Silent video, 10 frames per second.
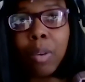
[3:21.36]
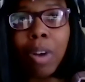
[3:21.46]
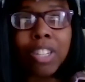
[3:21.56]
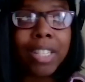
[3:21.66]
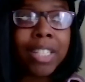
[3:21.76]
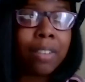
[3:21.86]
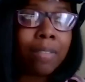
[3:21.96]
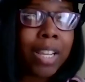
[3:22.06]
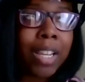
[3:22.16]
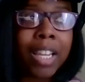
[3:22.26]
watching
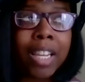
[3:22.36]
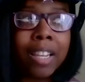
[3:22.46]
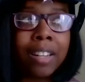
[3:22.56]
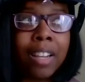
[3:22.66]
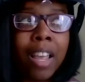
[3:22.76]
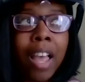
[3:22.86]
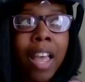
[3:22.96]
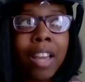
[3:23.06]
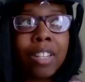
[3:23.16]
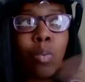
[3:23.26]
TV and
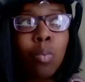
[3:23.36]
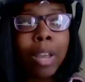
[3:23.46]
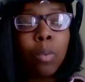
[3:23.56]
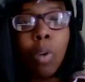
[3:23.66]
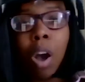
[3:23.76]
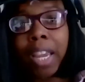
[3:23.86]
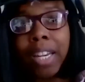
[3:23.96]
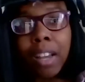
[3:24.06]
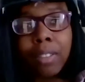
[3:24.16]
actually walking